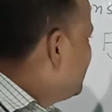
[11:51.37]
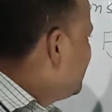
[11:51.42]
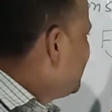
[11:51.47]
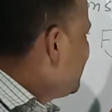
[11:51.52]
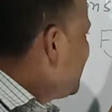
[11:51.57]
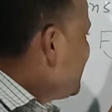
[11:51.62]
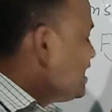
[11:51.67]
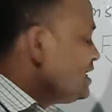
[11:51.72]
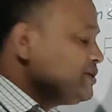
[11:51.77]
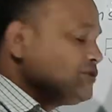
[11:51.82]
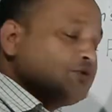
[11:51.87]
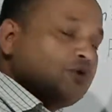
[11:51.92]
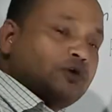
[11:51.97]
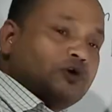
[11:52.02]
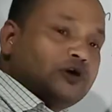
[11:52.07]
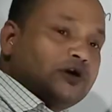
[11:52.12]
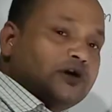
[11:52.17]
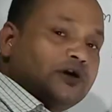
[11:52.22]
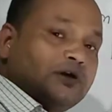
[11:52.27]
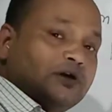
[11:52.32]
has
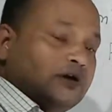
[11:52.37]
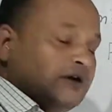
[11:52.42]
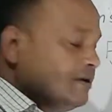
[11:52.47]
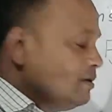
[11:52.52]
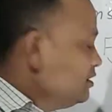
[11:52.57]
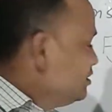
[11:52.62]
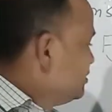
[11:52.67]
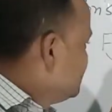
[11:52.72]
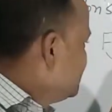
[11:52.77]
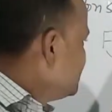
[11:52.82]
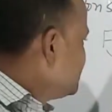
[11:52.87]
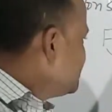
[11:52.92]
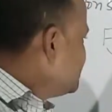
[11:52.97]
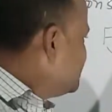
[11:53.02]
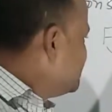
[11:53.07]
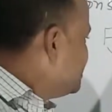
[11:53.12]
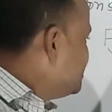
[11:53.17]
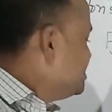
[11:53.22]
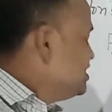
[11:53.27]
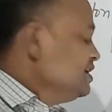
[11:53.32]
got this
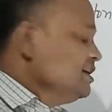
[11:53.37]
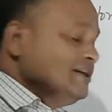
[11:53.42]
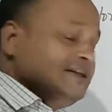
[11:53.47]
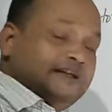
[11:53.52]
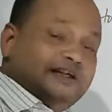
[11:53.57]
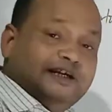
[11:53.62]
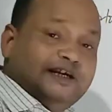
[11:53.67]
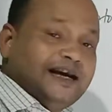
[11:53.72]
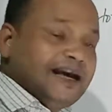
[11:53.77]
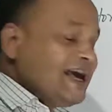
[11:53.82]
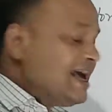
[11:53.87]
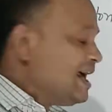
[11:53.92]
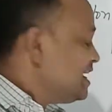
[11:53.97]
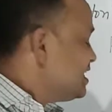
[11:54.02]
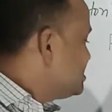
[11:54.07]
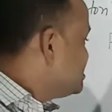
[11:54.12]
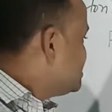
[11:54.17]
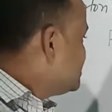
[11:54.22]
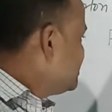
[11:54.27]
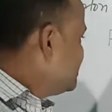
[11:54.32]
d
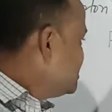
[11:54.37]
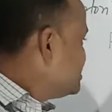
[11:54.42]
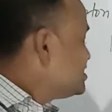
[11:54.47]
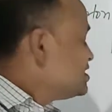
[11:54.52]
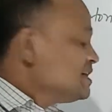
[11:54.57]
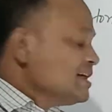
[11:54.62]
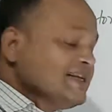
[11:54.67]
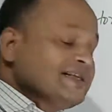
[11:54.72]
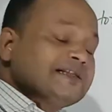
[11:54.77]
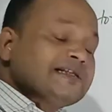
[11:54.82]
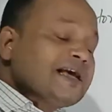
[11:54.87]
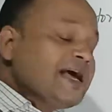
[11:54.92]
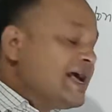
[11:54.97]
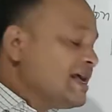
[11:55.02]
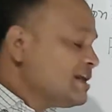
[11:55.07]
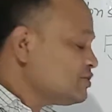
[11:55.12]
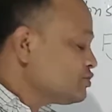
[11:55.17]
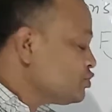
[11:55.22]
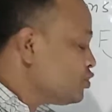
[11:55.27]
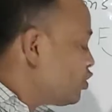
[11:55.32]
has distance
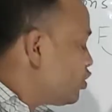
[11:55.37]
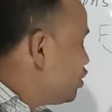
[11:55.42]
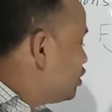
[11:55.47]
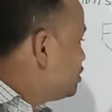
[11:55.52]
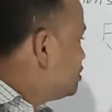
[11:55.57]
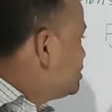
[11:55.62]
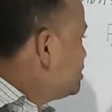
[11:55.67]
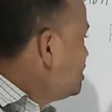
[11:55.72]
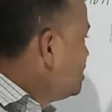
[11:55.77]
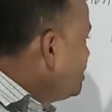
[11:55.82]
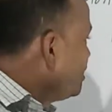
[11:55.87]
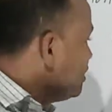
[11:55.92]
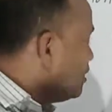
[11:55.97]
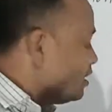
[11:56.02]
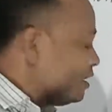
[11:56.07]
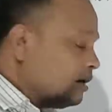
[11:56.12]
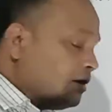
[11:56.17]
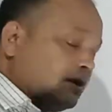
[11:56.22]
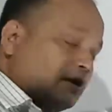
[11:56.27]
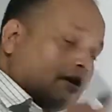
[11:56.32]
has got
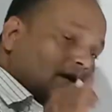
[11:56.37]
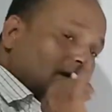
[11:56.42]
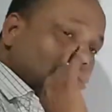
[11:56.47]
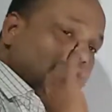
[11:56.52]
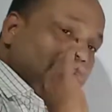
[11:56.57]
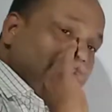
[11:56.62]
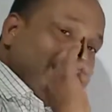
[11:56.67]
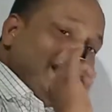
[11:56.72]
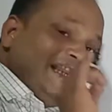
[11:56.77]
an